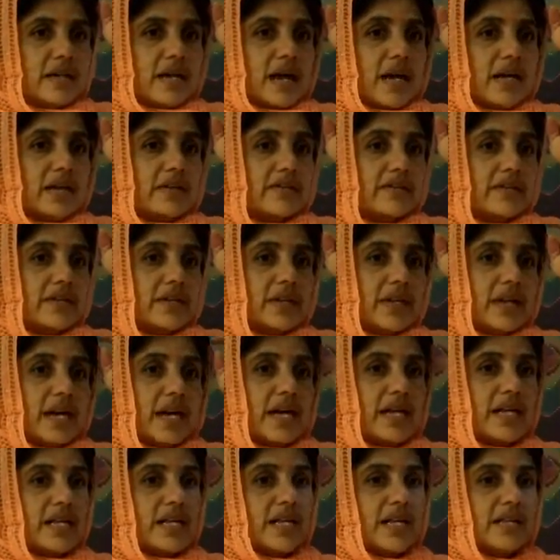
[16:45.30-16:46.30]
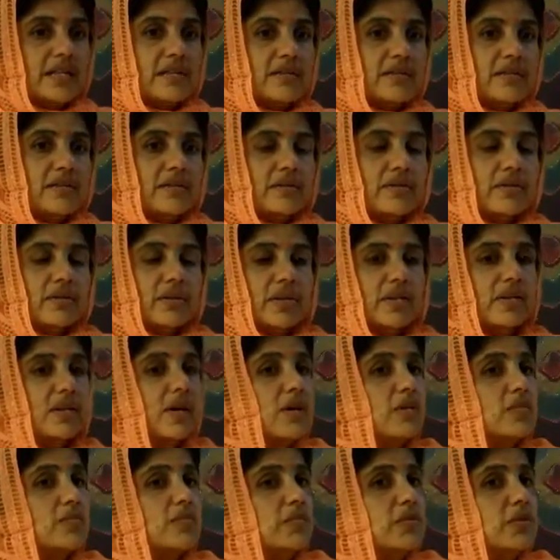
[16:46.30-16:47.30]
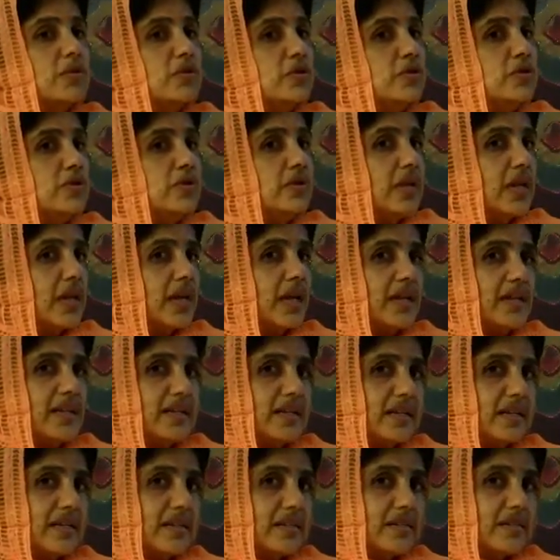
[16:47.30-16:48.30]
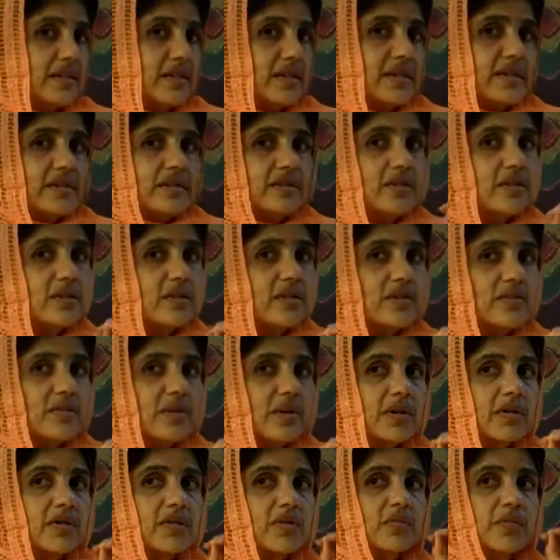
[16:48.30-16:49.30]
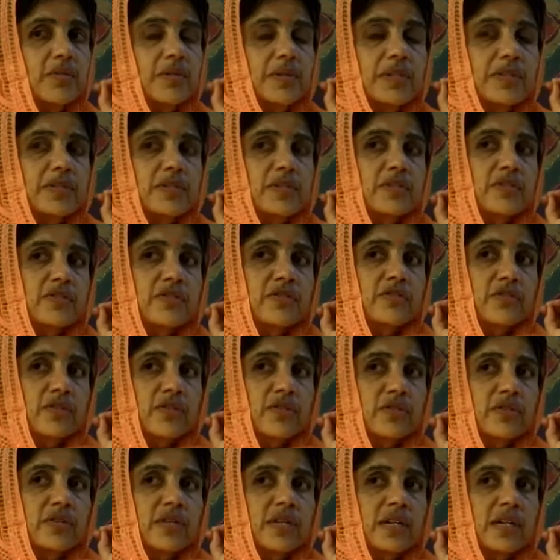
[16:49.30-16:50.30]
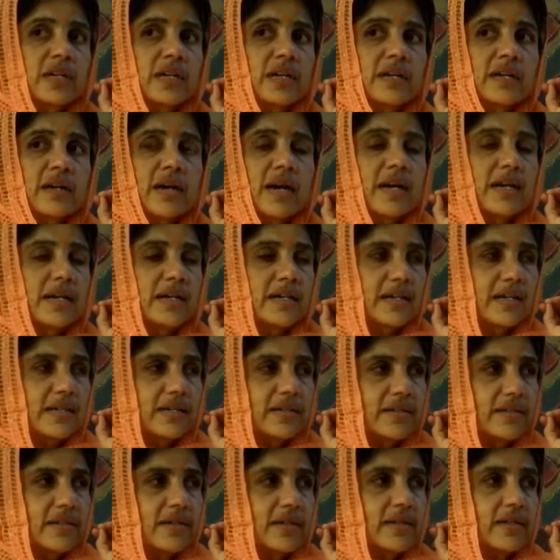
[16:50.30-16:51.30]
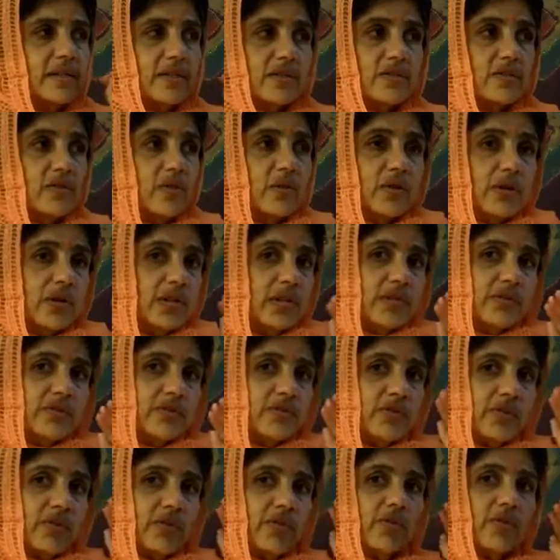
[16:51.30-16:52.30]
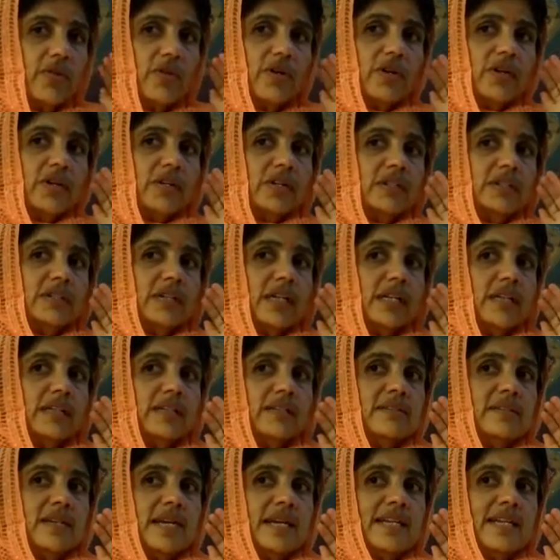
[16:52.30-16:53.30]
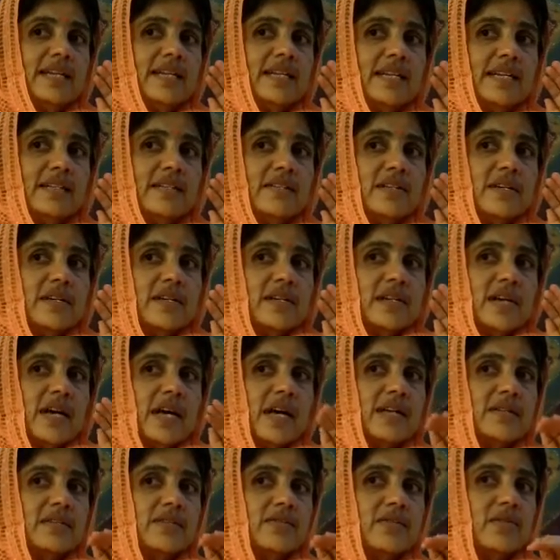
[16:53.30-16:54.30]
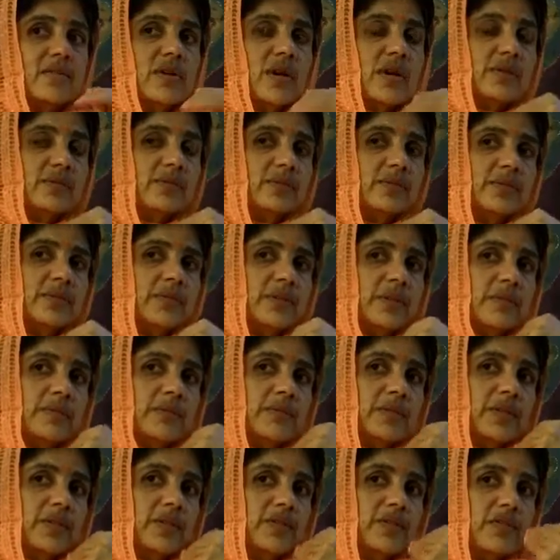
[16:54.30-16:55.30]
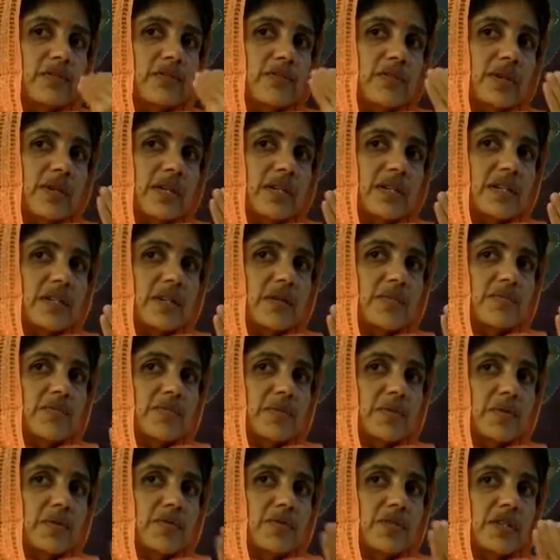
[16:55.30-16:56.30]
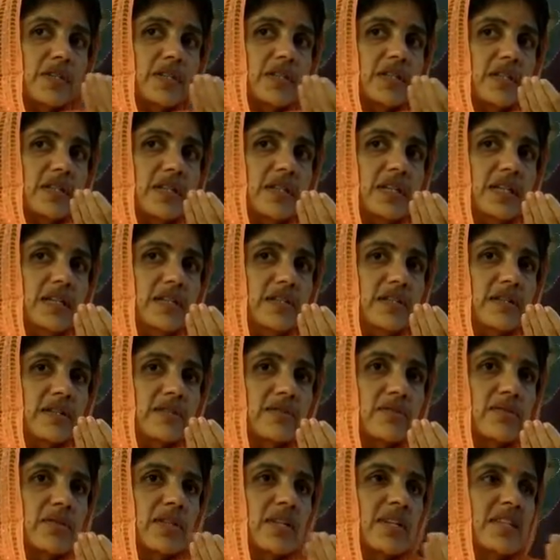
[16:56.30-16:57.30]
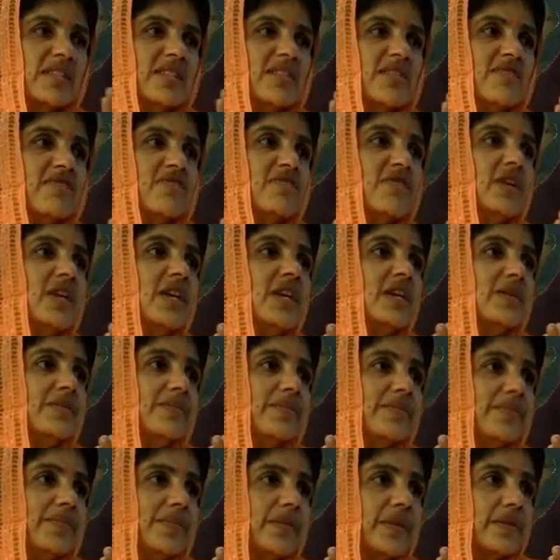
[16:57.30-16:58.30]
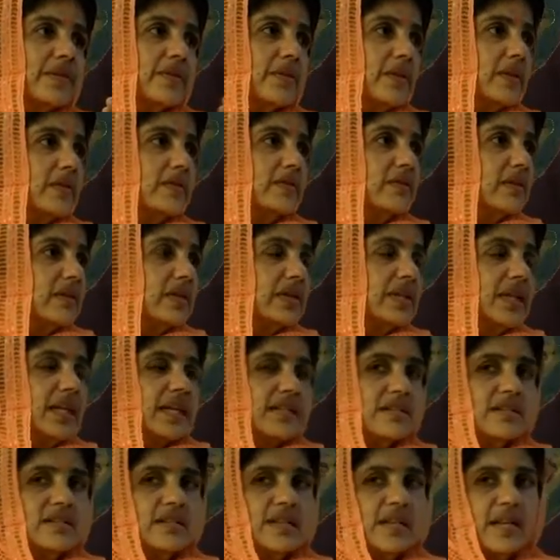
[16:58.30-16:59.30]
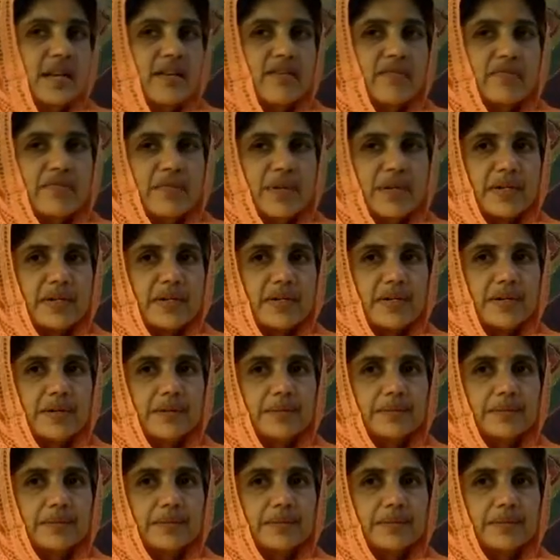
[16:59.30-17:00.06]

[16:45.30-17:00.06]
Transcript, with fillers: and if the readiness, you cannot push the readiness. This is what the Upanishad shows in her kindness. The stories show that this readiness has to come from the student approaching the teacher. So there is a freedom. There is not an enslavement